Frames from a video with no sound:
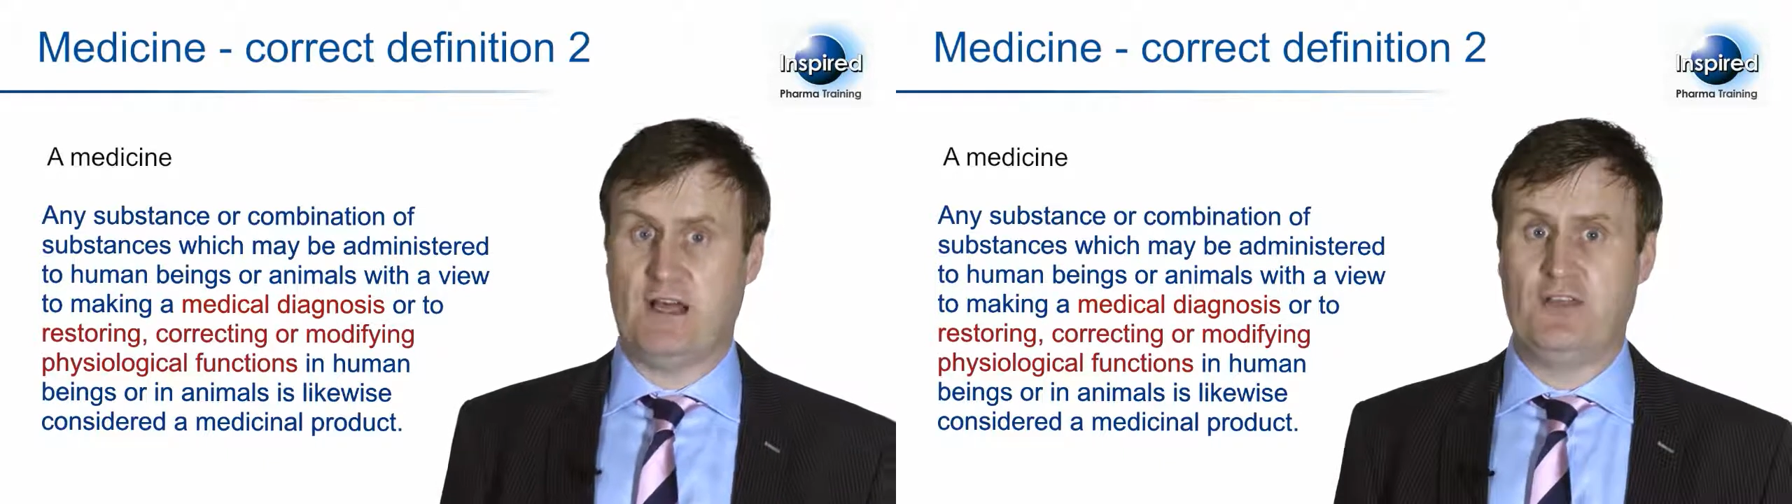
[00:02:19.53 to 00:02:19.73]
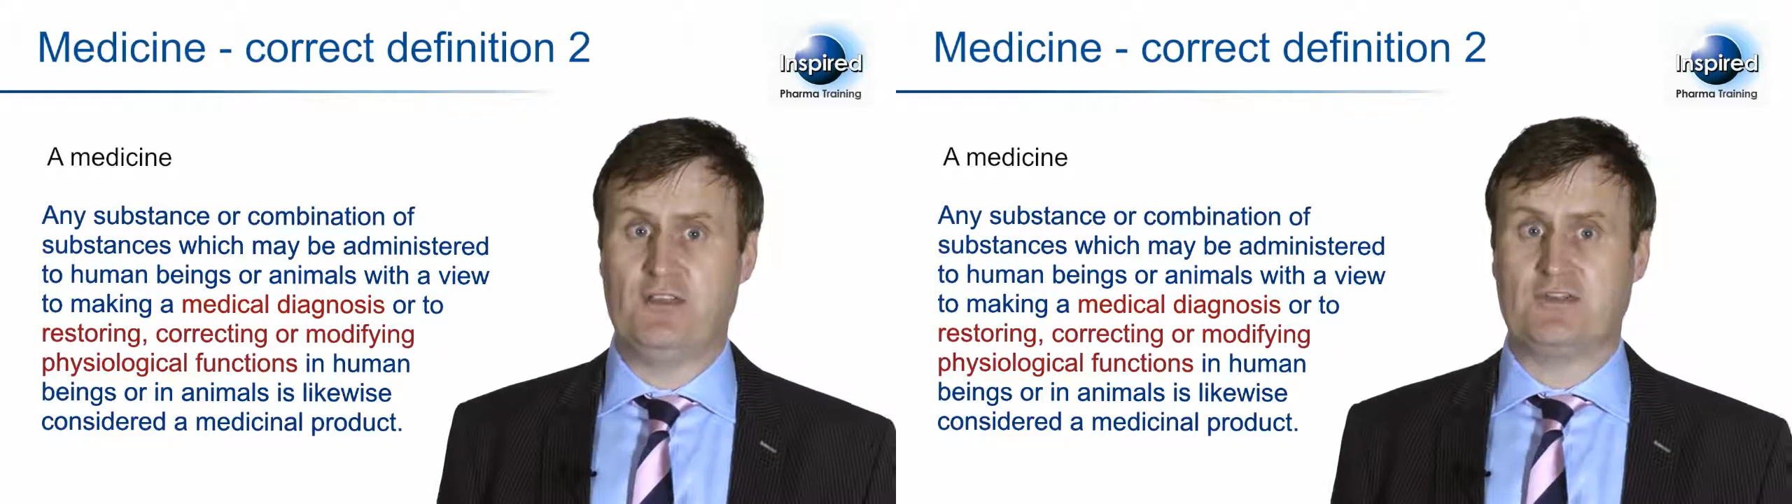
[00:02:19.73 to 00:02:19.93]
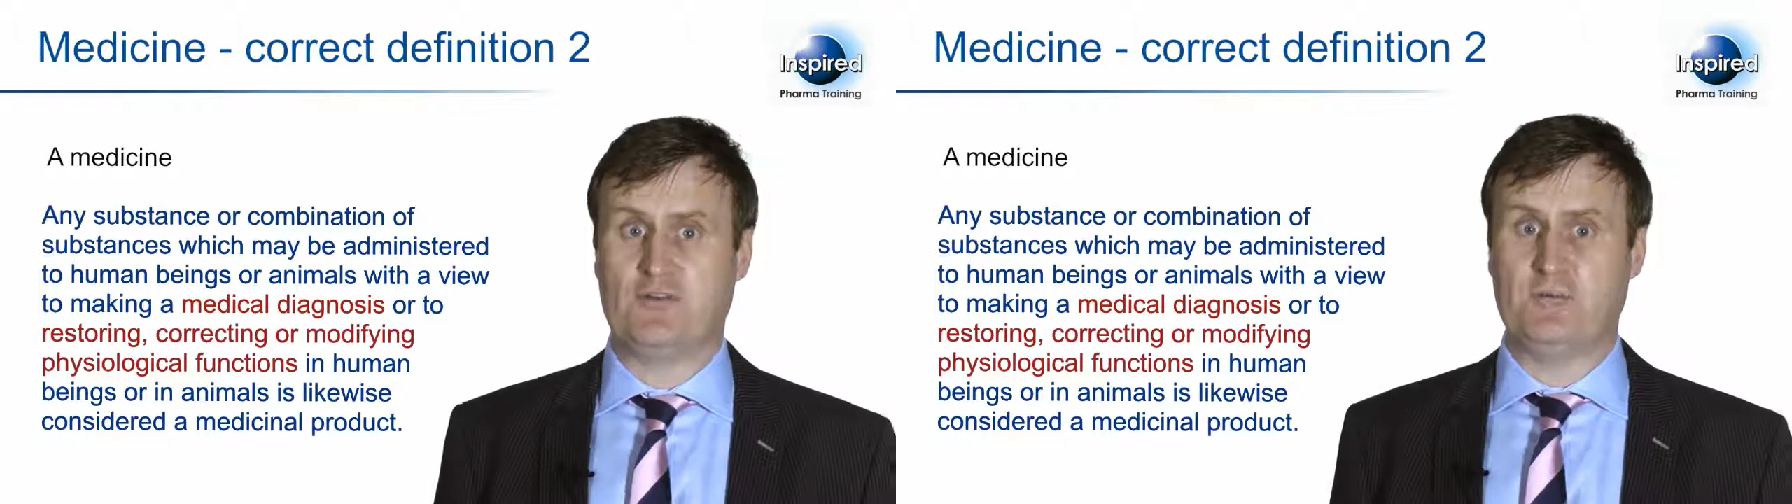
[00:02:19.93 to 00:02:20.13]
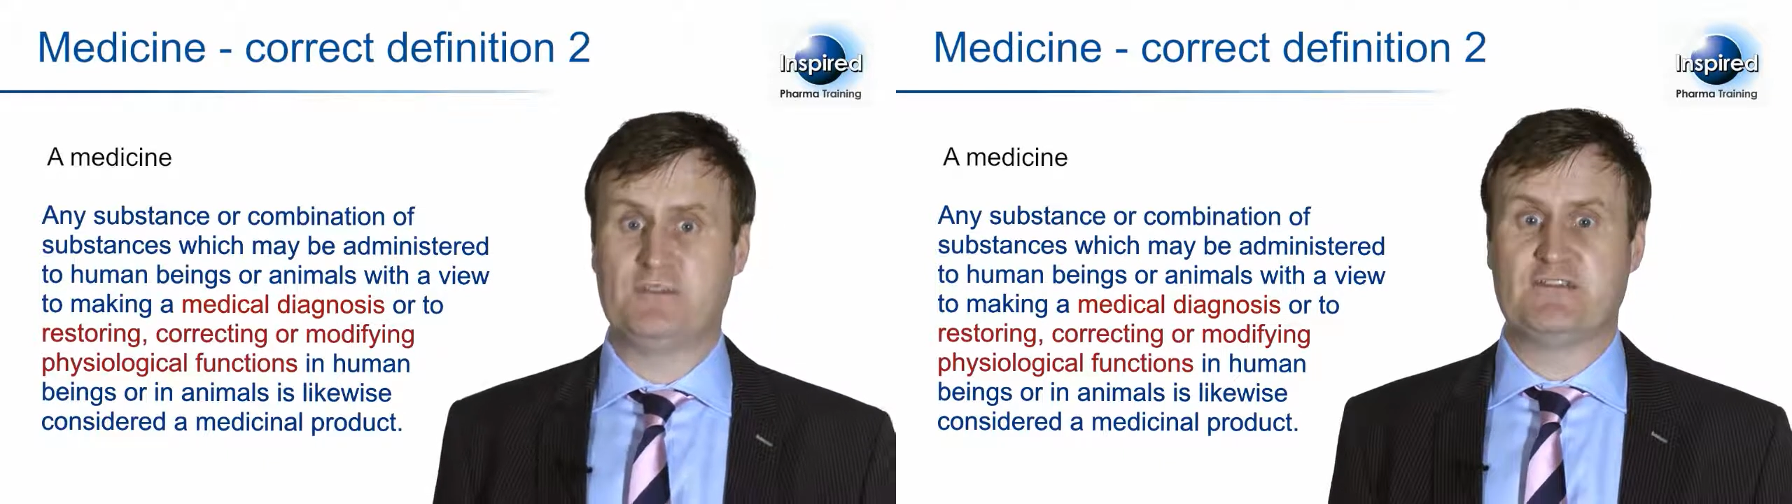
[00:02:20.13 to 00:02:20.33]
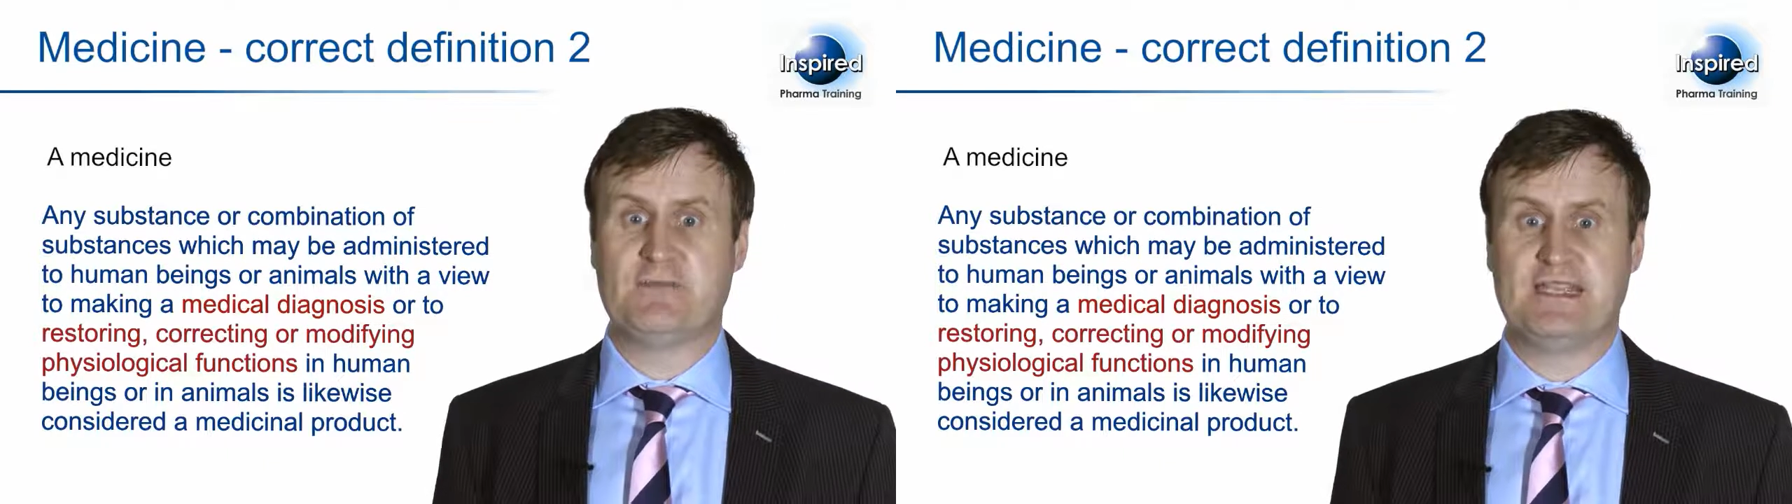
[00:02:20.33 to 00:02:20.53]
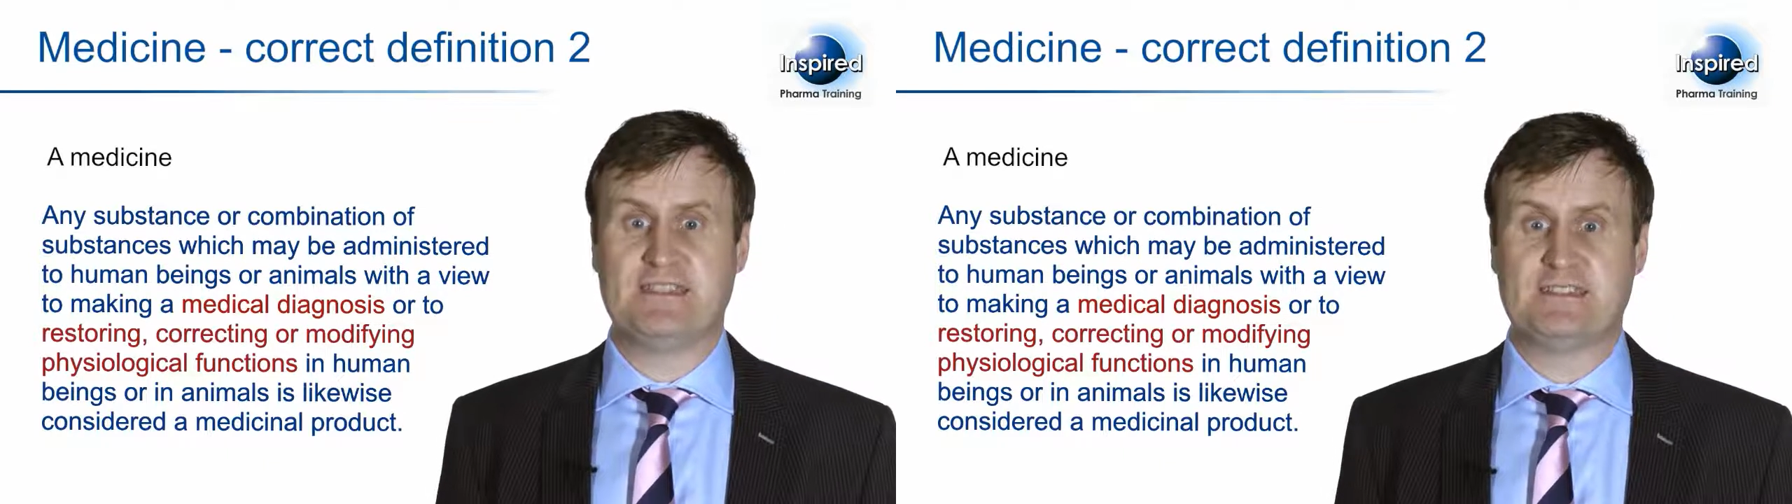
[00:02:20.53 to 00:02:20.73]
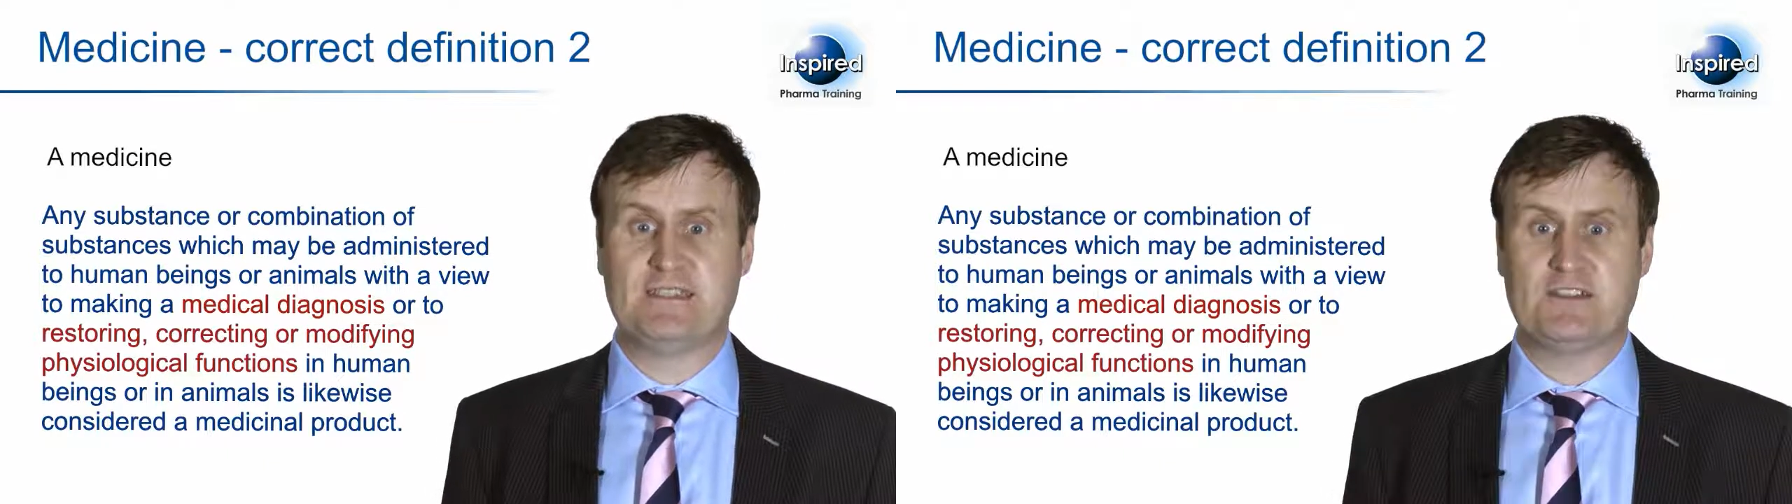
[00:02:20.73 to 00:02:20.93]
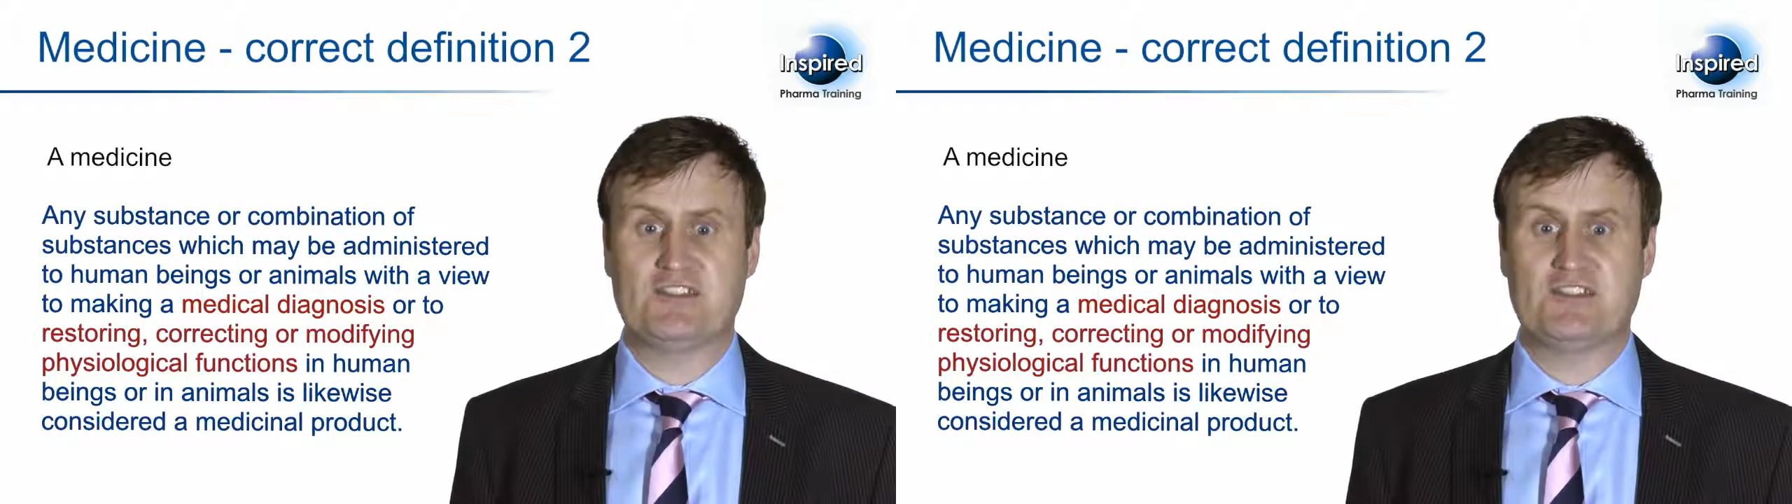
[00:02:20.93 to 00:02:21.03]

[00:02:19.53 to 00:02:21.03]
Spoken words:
other forms of medicine